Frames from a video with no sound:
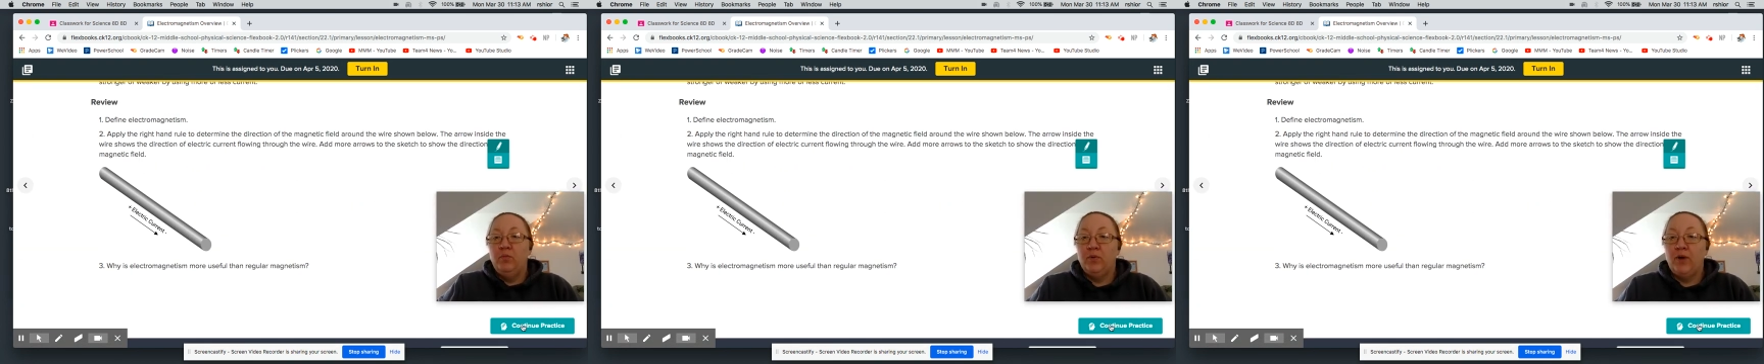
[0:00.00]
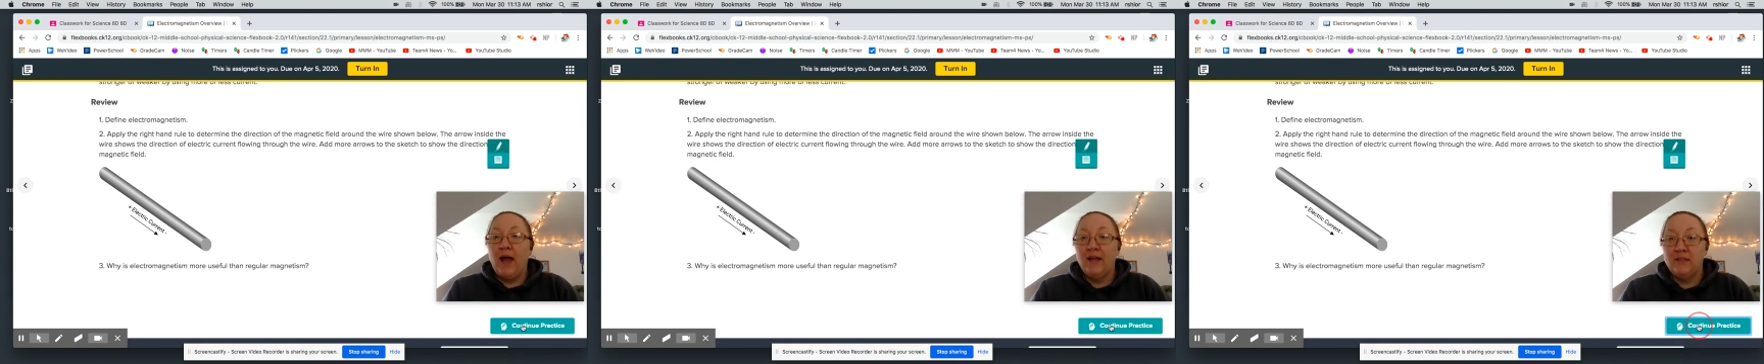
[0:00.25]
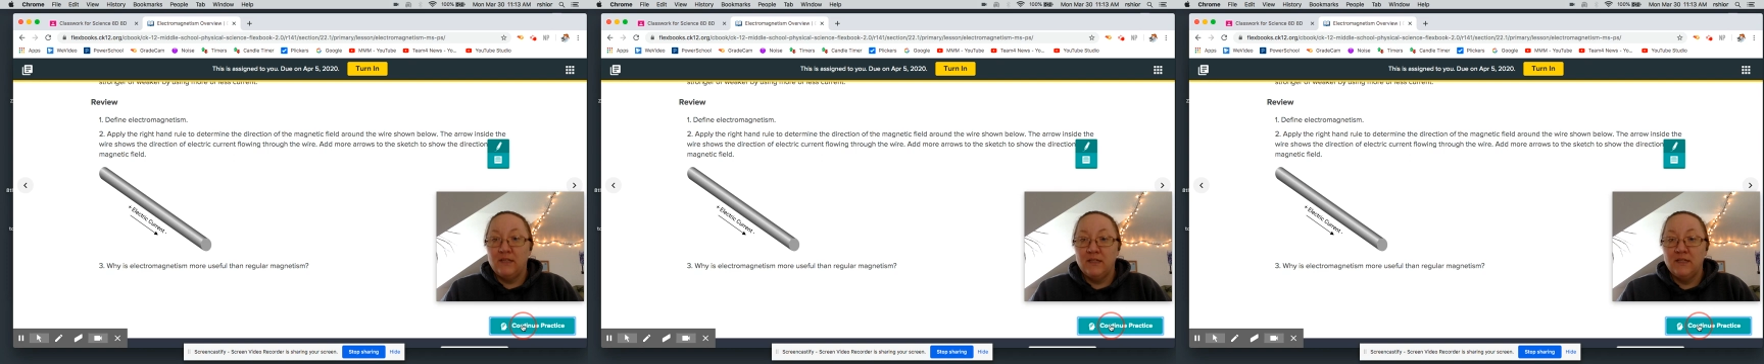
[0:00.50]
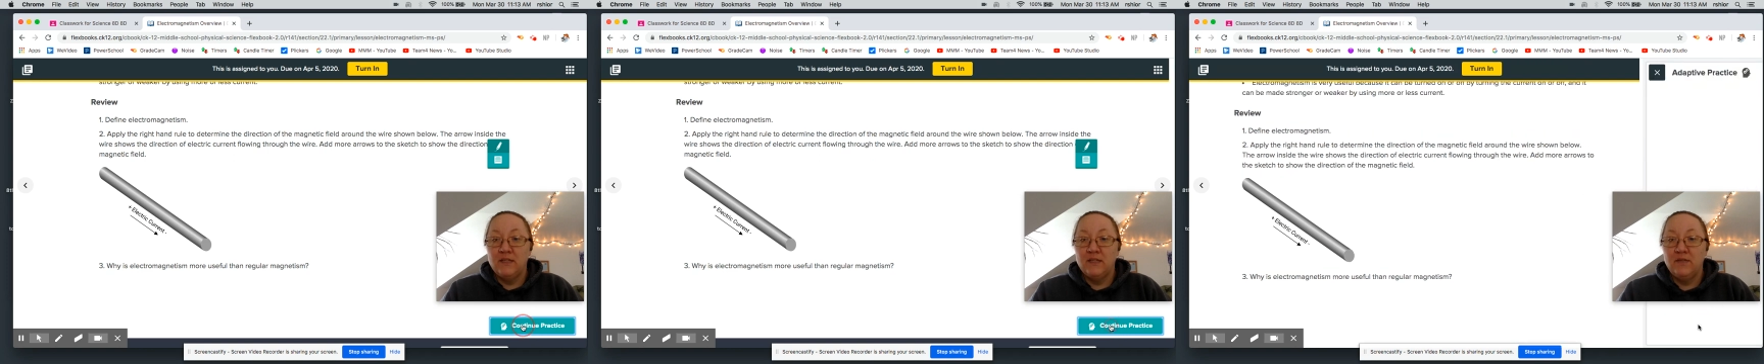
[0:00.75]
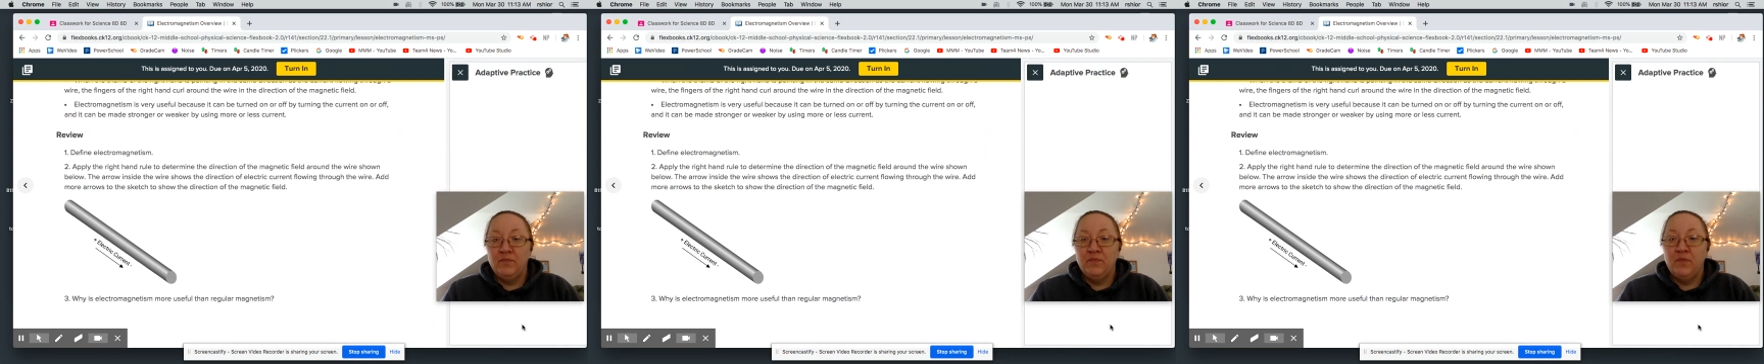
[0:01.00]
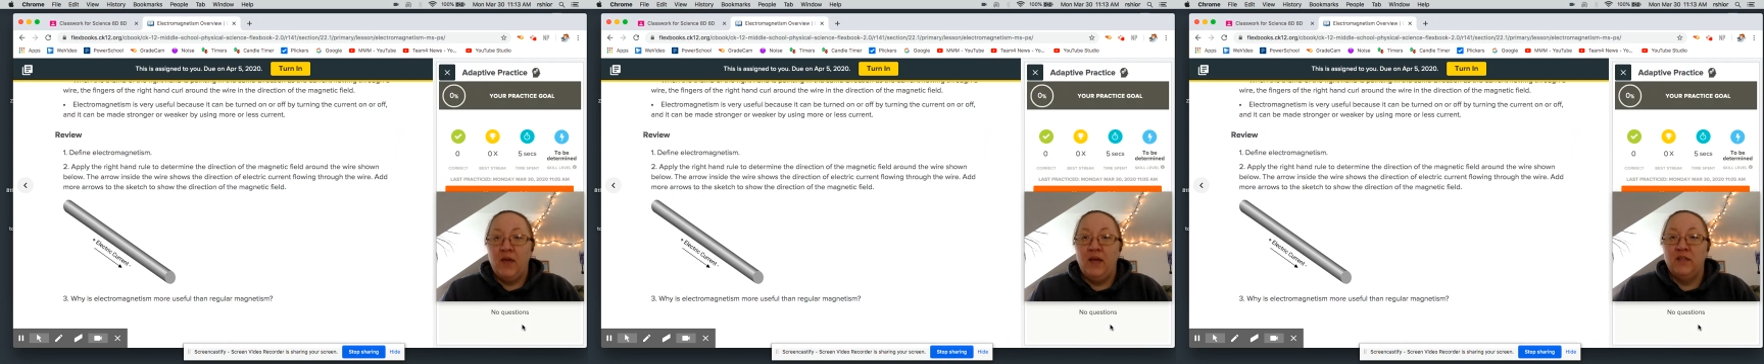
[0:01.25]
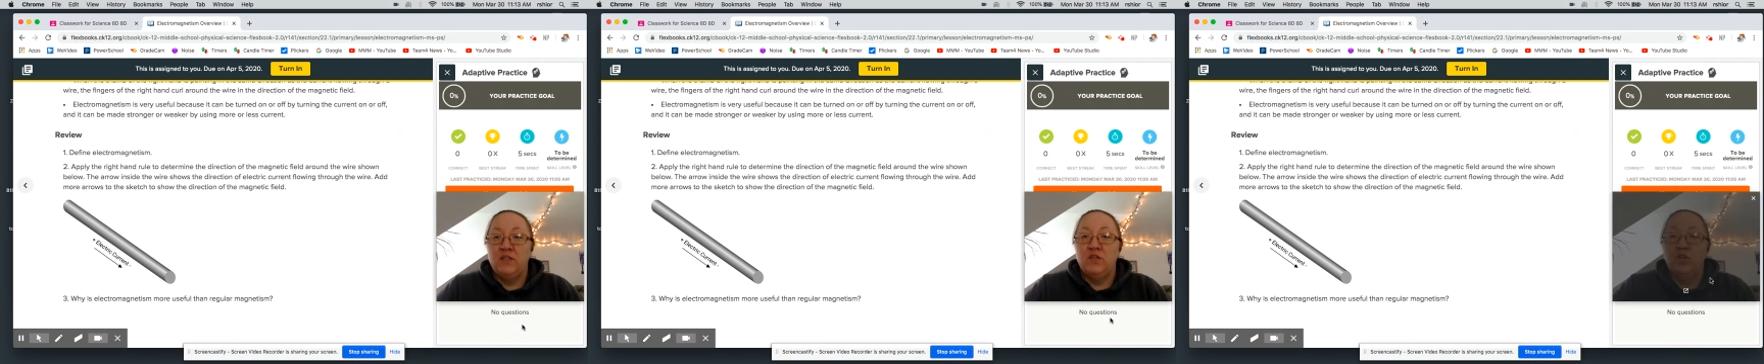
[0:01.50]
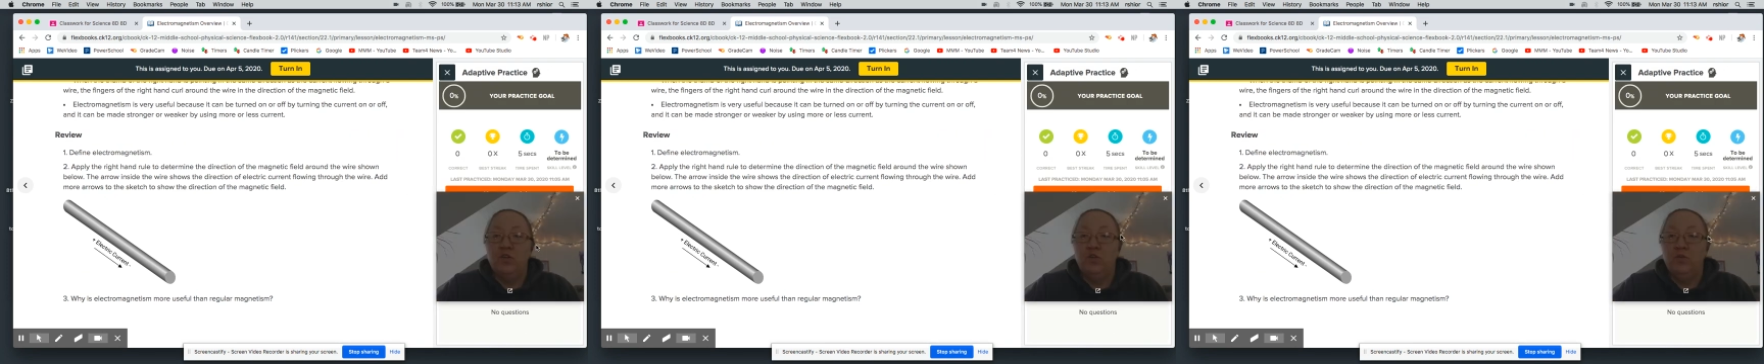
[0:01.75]
practice. And
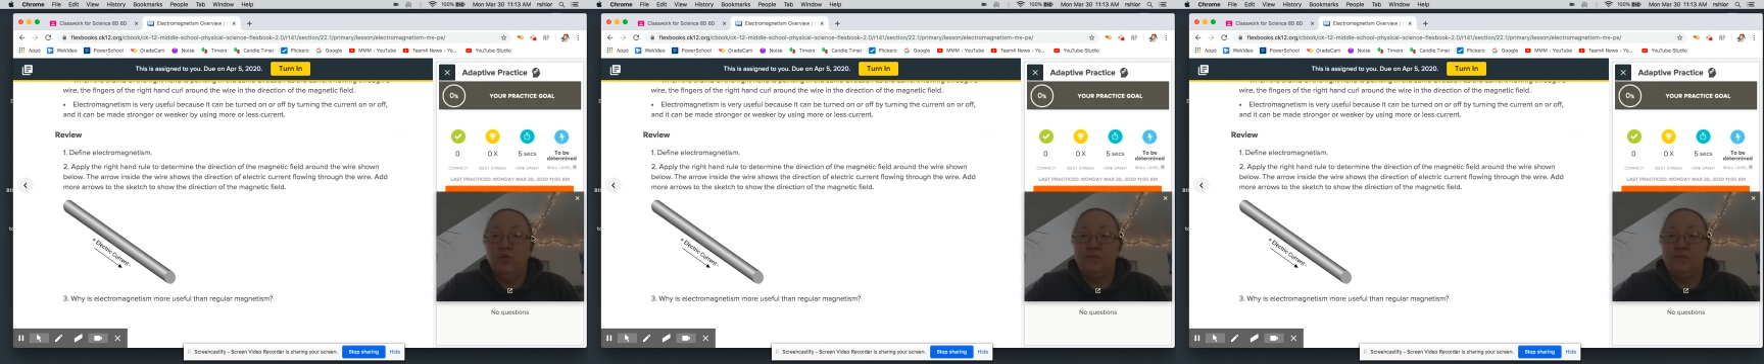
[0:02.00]
so